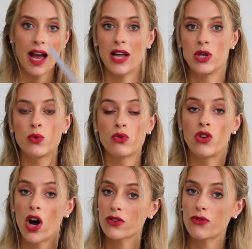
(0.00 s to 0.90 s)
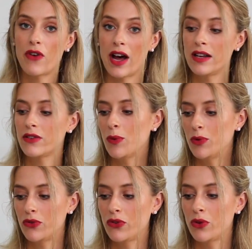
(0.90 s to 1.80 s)
and you will not find a
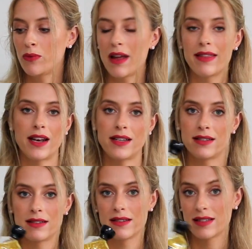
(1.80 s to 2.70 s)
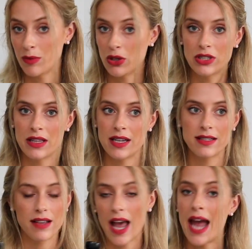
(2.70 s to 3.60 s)
perfume that is similar to
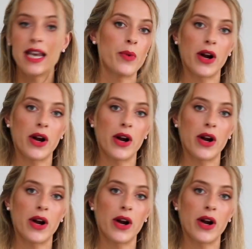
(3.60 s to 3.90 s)
this anywhere